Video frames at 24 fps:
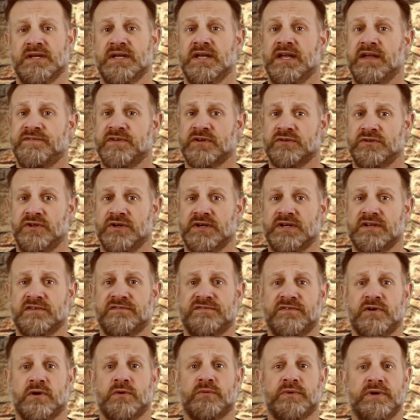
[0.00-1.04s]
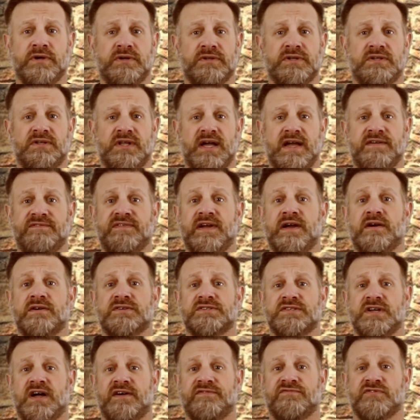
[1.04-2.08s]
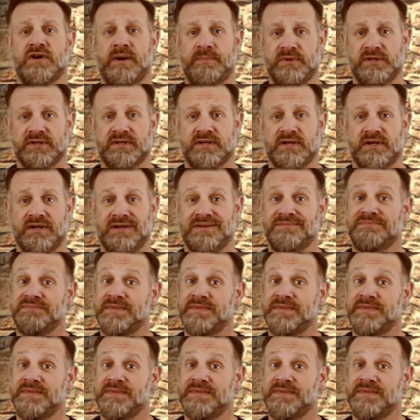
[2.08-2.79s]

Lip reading: If you're looking for a real-to-life airsoft replica